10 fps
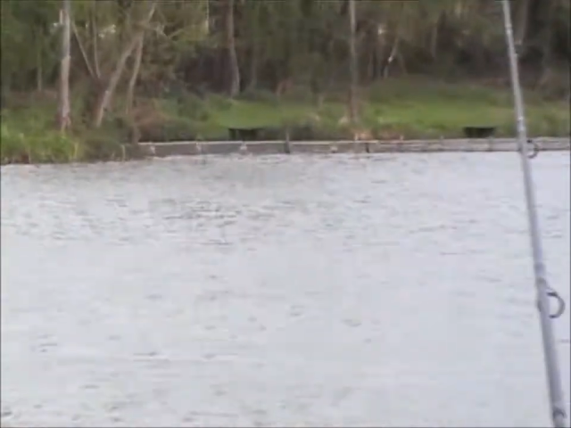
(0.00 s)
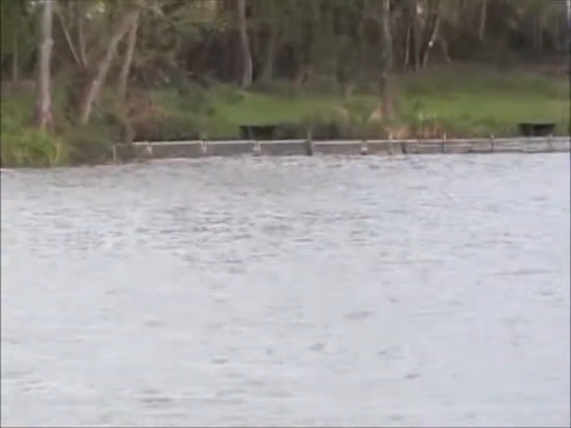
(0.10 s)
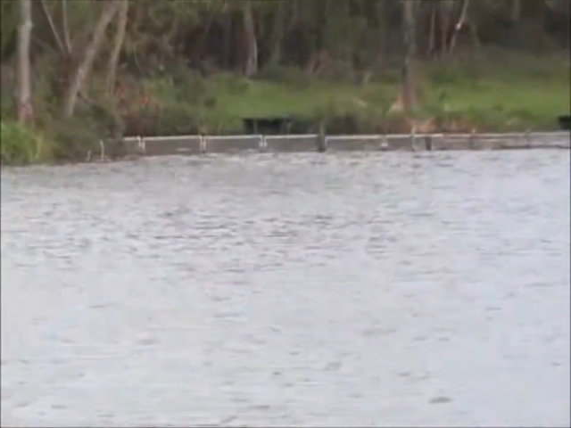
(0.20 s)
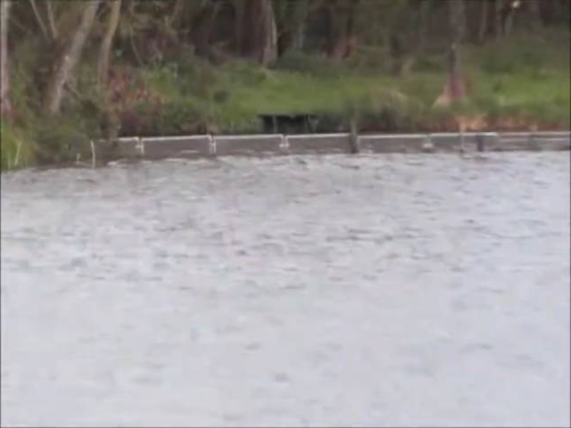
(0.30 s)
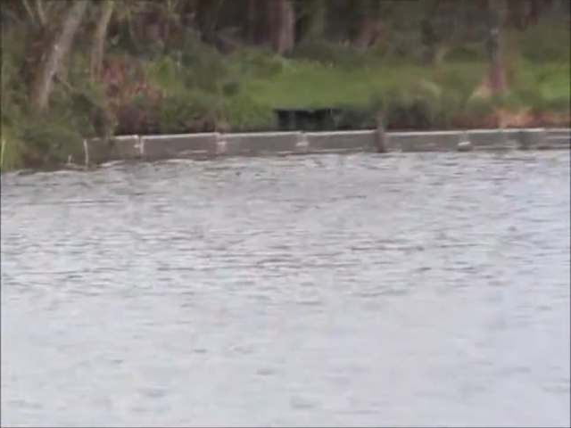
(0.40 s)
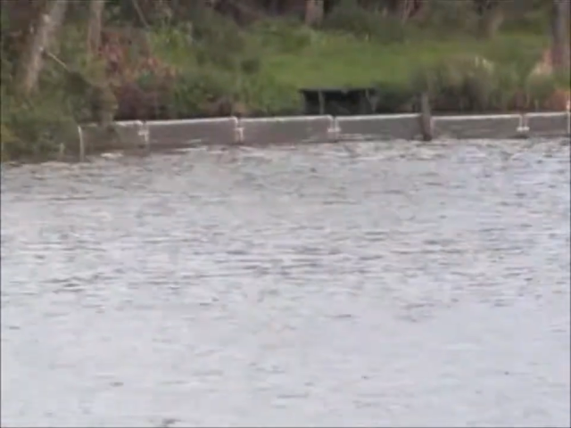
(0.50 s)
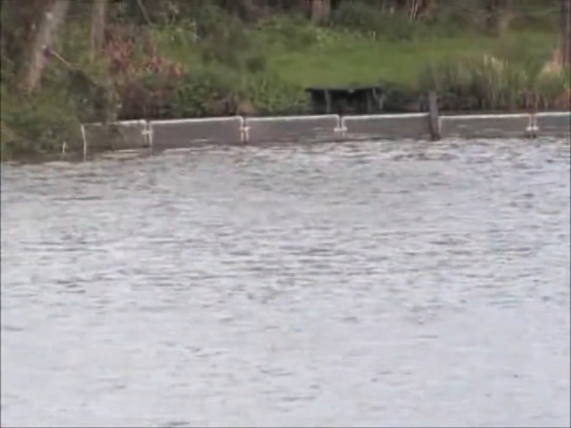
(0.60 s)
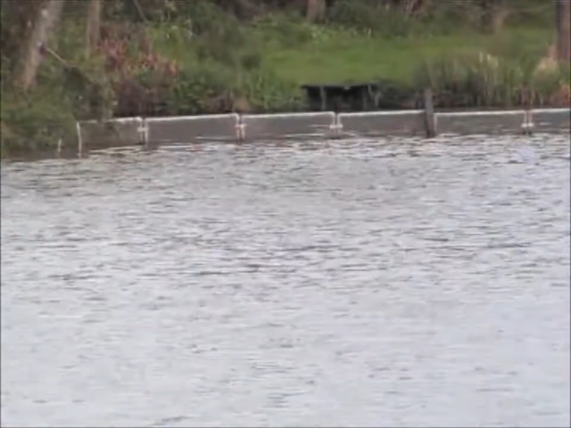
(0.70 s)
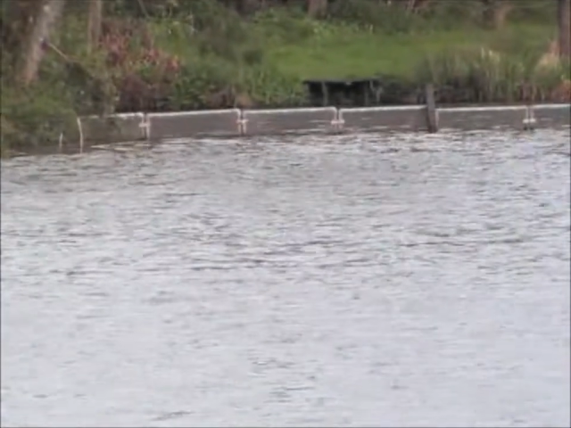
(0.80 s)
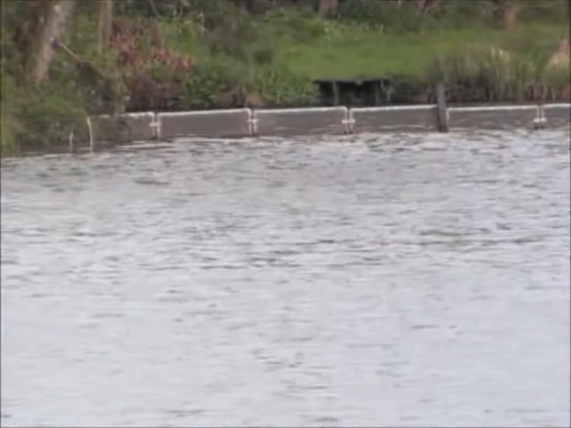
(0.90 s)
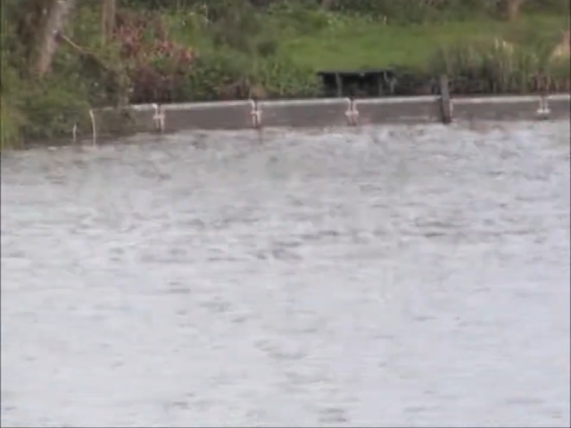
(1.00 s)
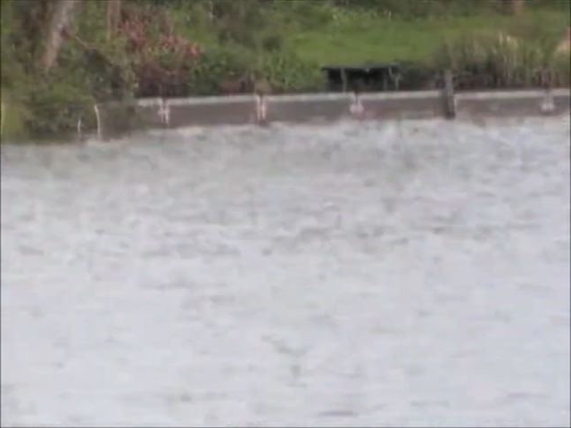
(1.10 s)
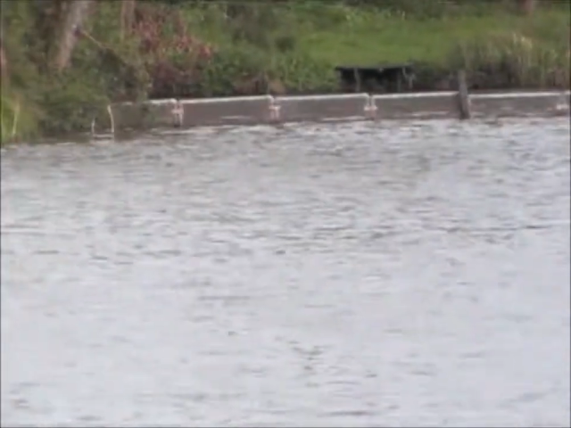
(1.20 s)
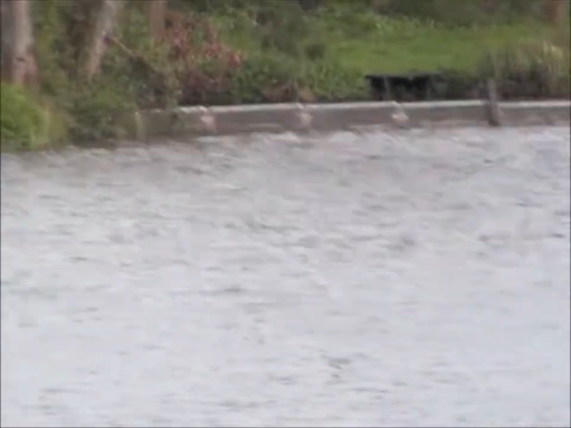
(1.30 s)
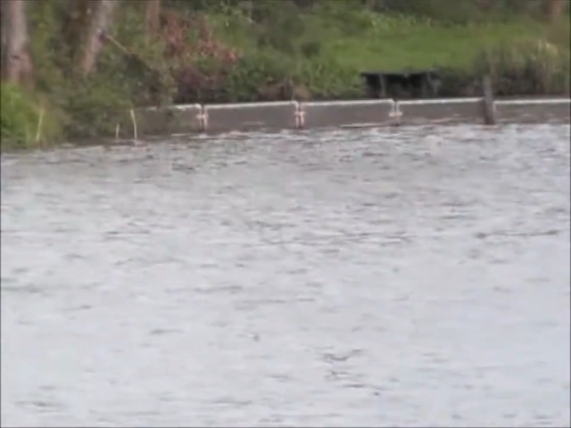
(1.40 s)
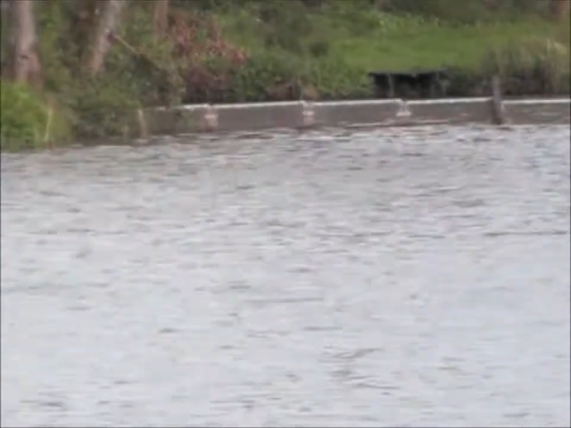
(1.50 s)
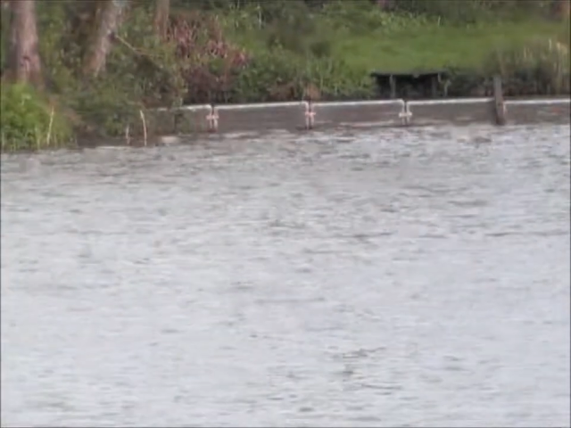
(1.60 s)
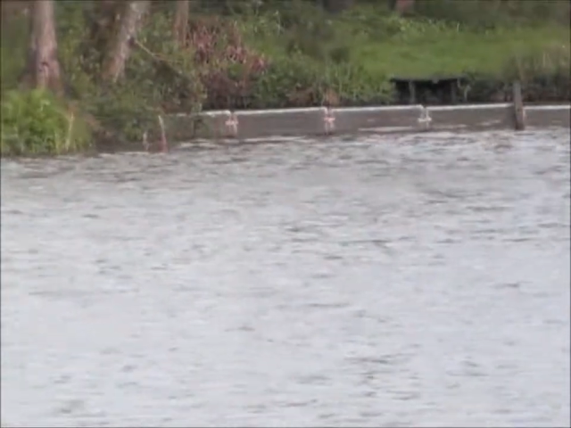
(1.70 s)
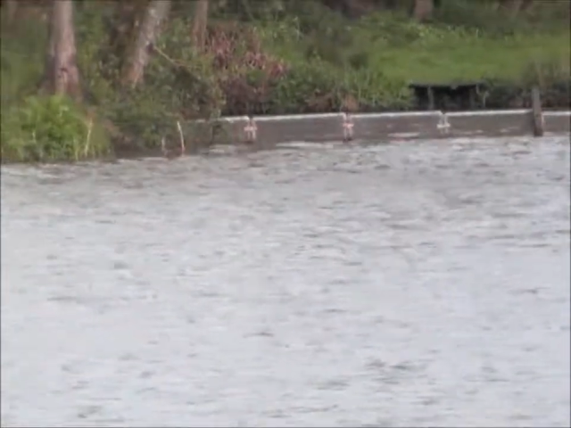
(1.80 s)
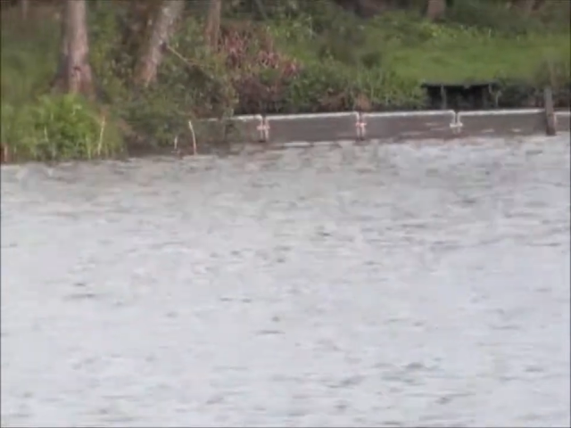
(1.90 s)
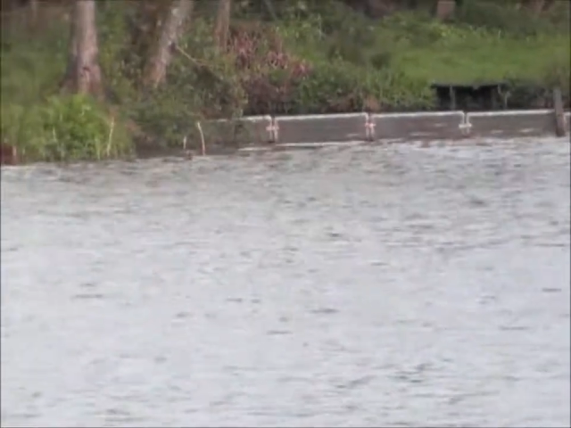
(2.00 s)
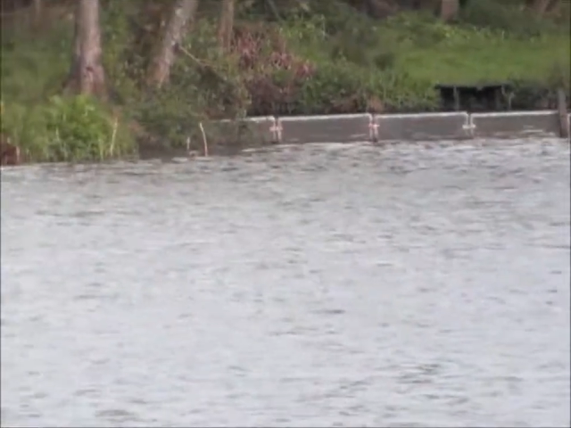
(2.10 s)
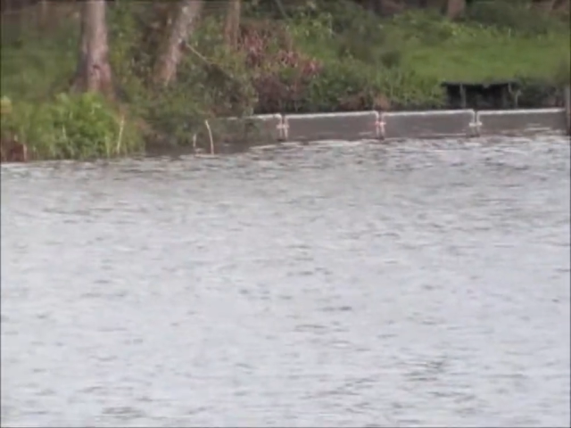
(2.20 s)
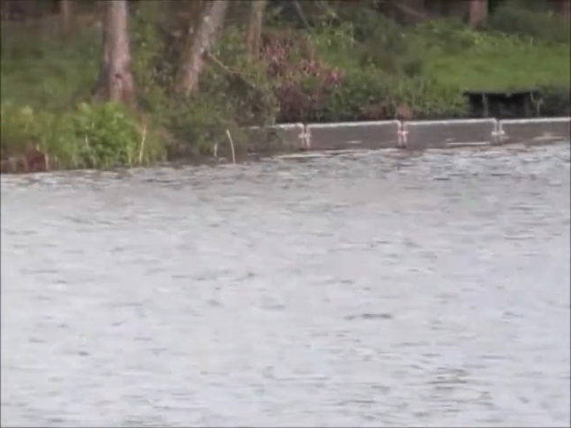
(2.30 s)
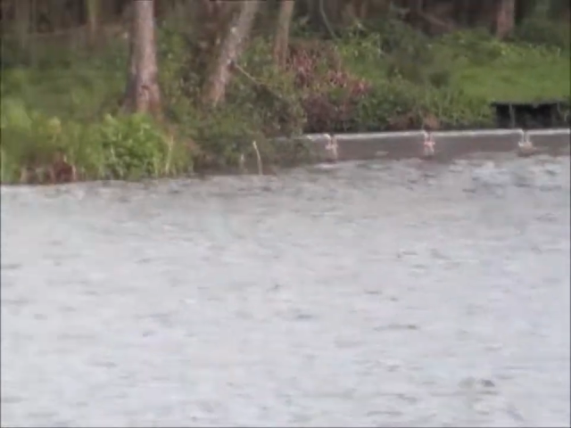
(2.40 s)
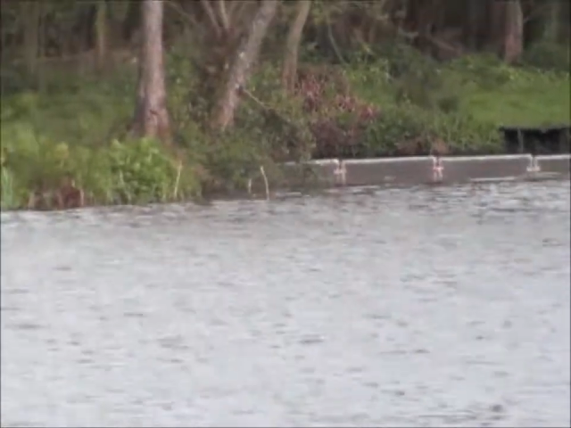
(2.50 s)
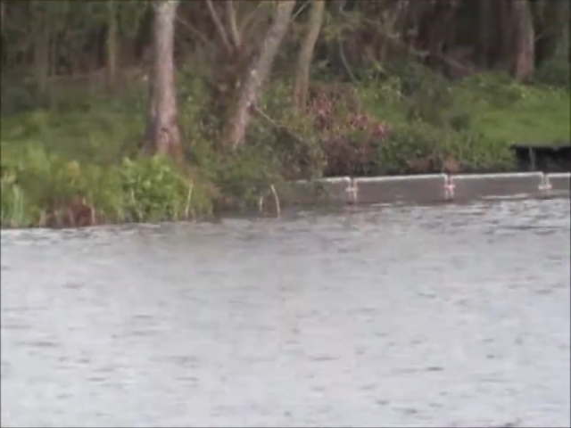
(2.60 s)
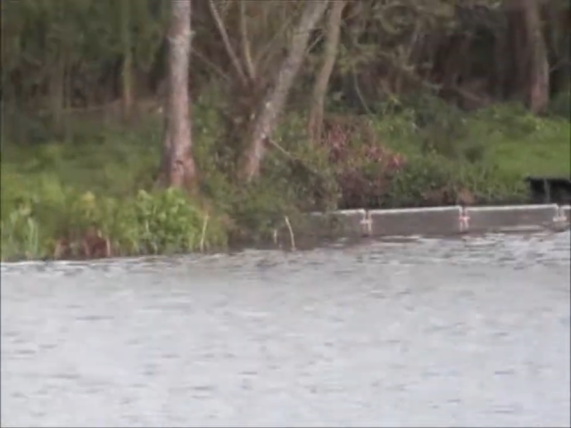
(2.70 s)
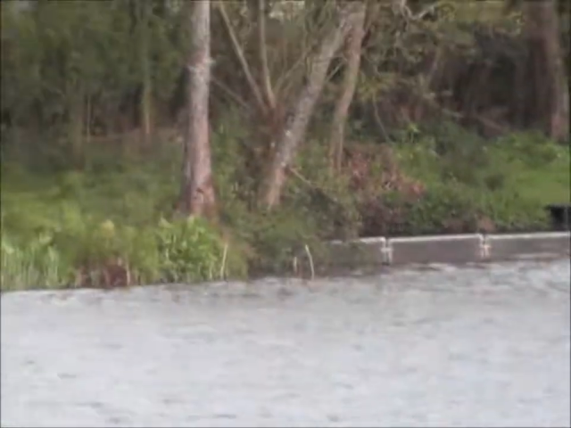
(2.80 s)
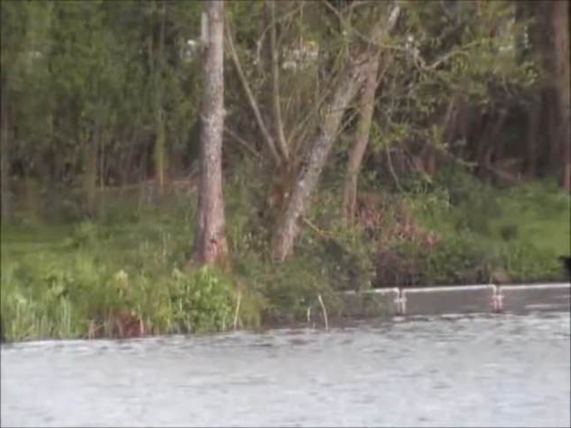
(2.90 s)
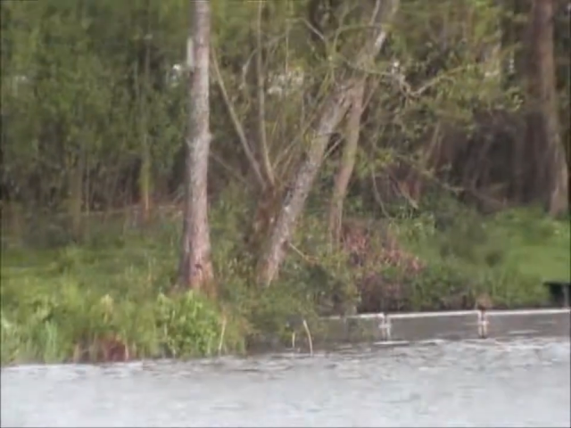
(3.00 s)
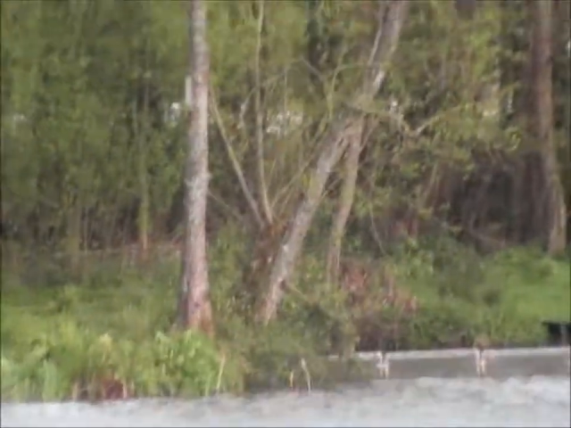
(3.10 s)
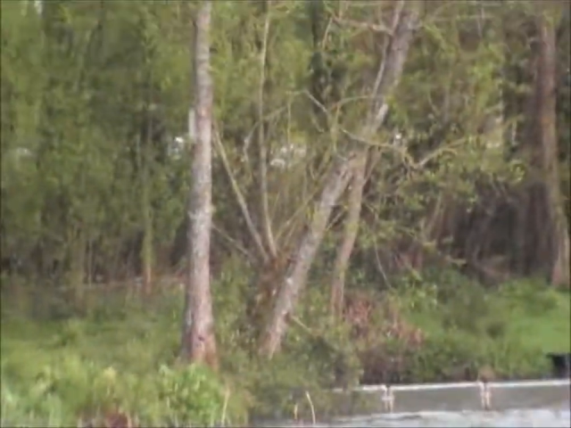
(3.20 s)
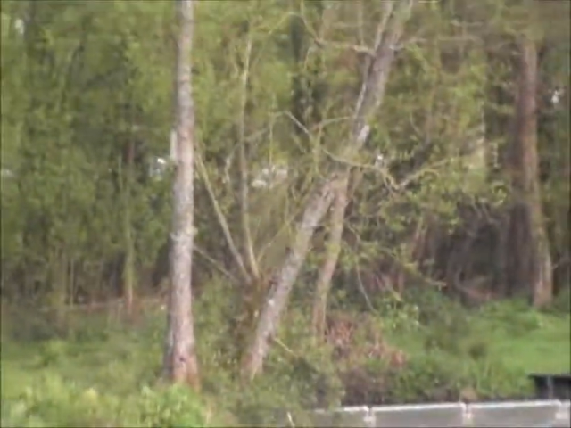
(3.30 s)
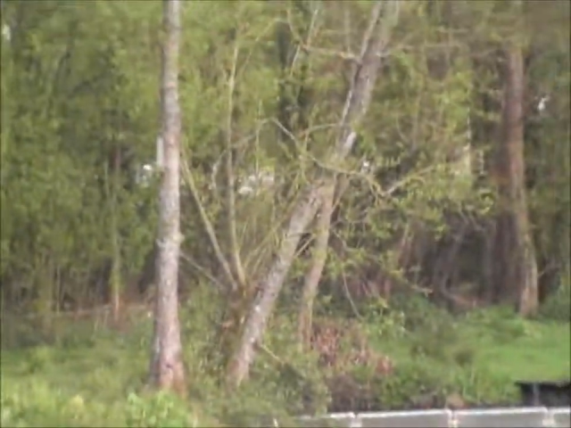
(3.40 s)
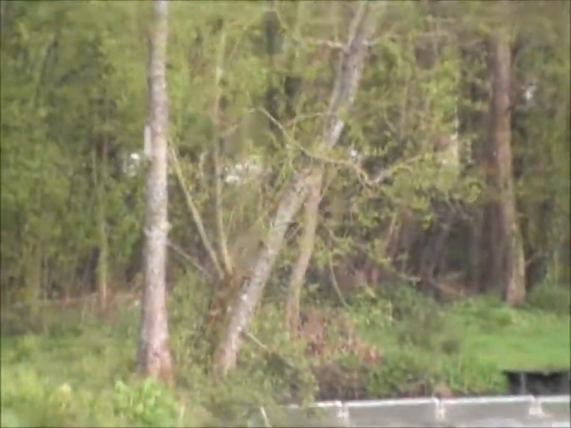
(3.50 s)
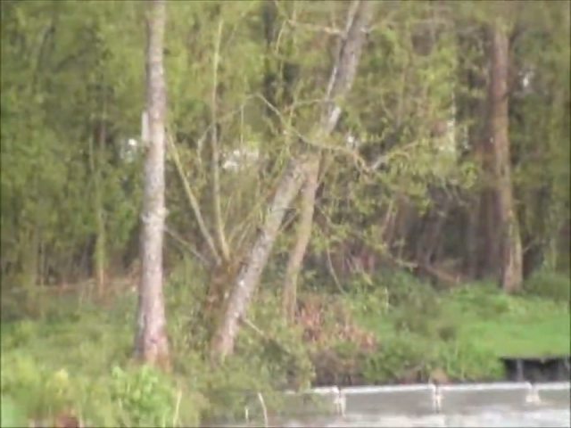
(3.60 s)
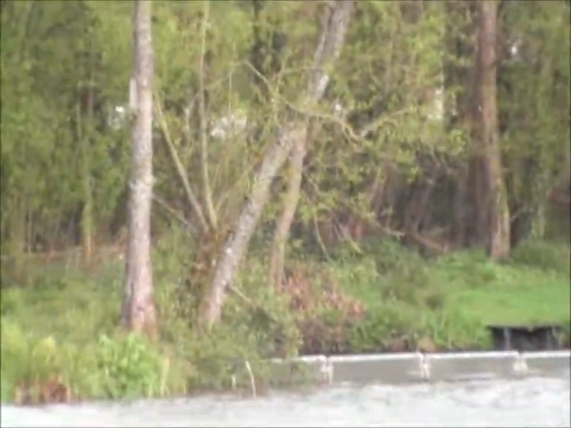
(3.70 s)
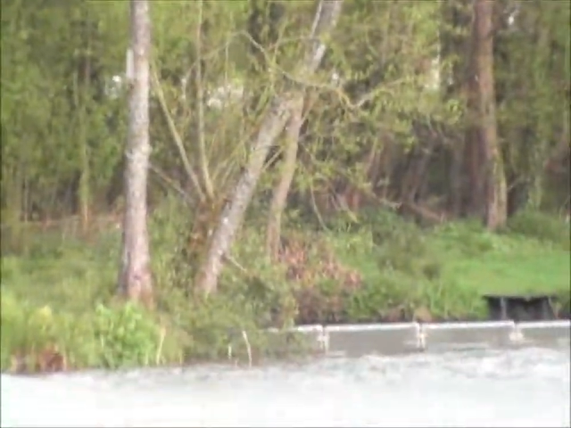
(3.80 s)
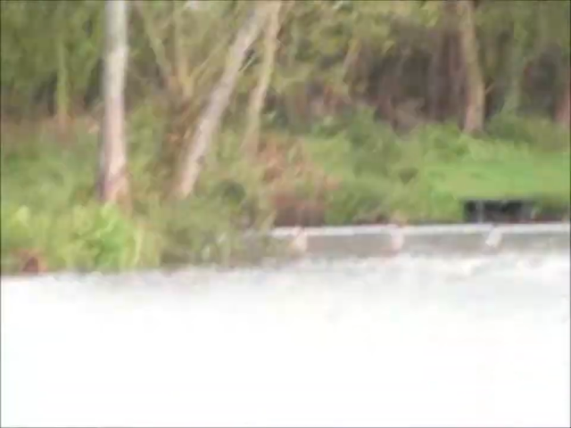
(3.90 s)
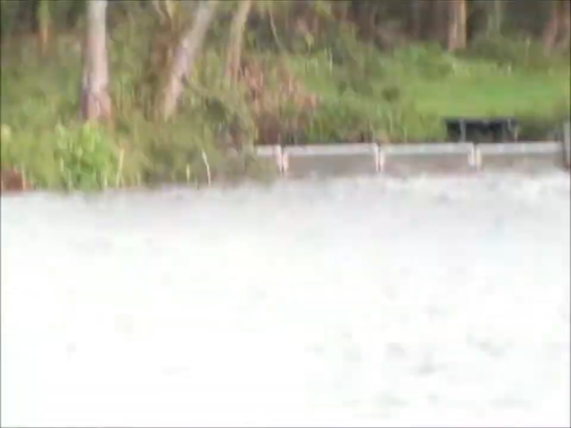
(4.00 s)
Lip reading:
Nobody's mouth can be seen.